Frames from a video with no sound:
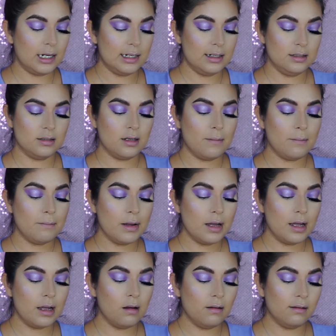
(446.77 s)
It is
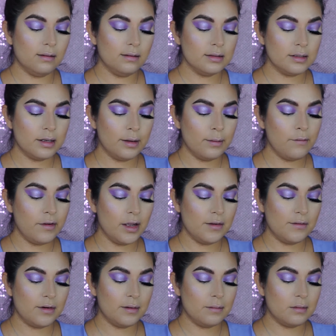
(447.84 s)
my all-time
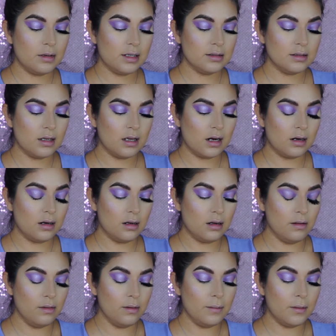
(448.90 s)
favorite mascara
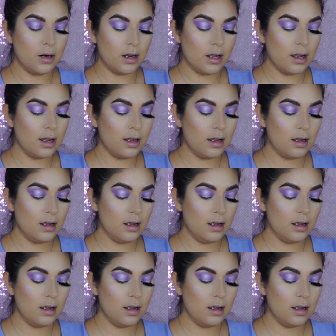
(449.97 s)
on the market.